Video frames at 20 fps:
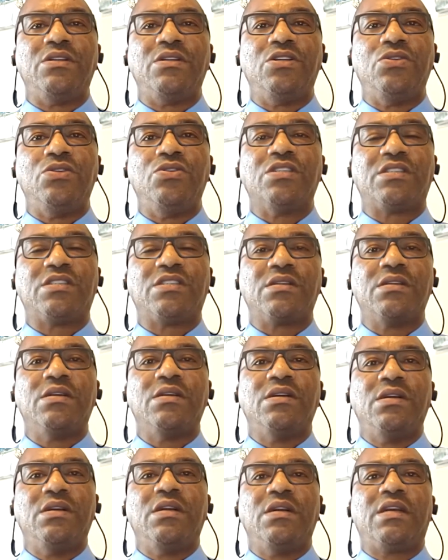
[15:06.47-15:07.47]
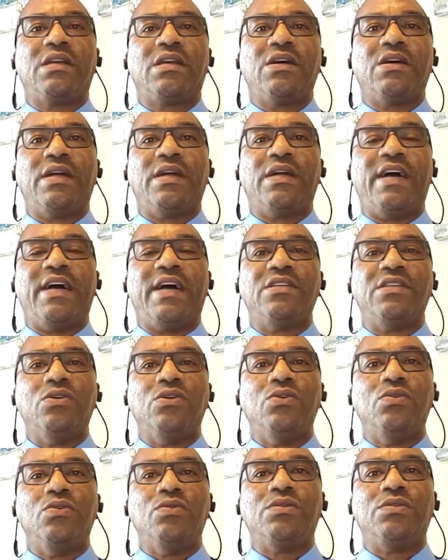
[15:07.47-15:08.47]
You're just gonna have to
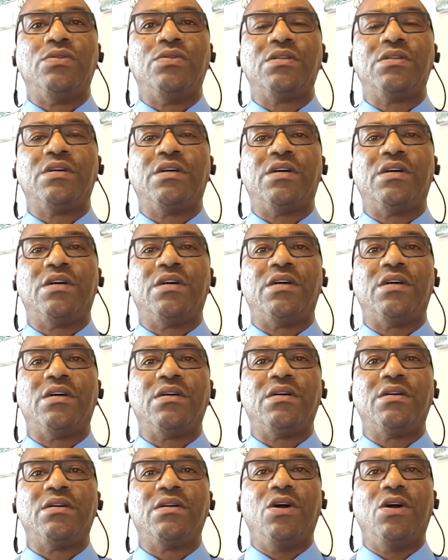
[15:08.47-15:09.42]
use or